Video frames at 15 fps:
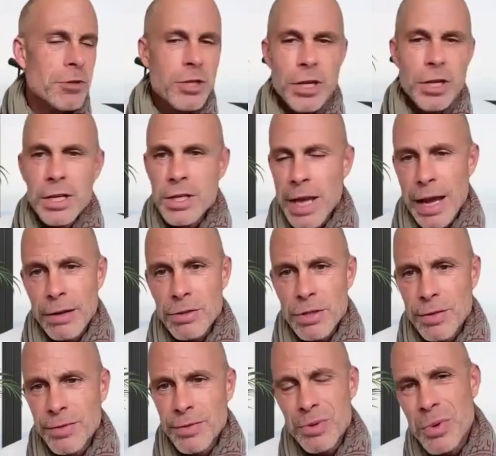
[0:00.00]
dinners
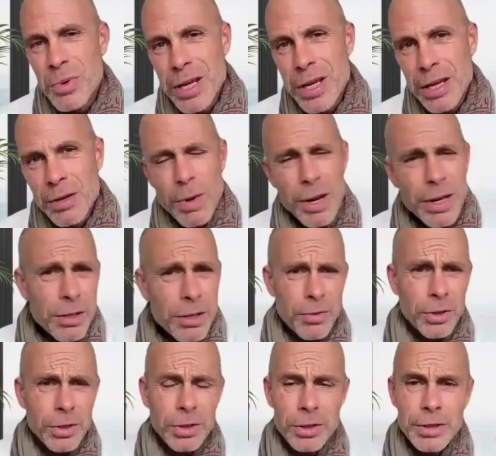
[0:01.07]
out every week.
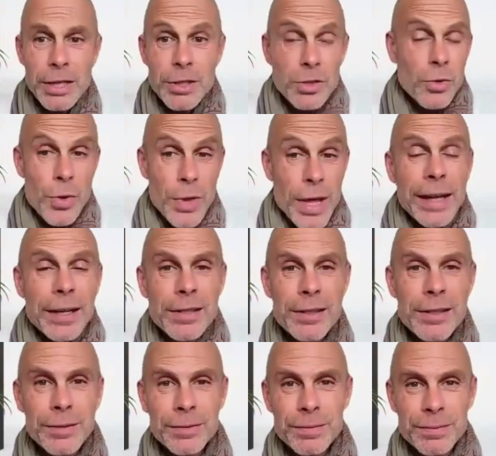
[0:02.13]
Wonderful. They saw that.
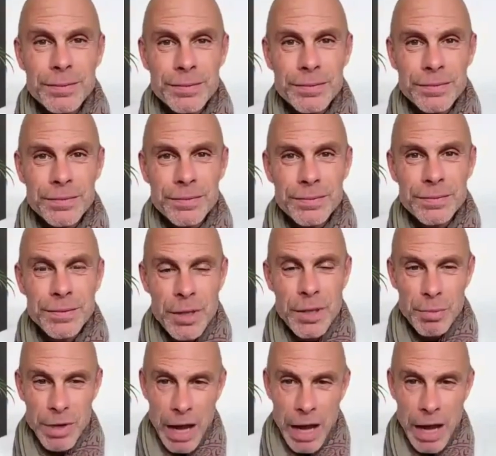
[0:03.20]
Okay.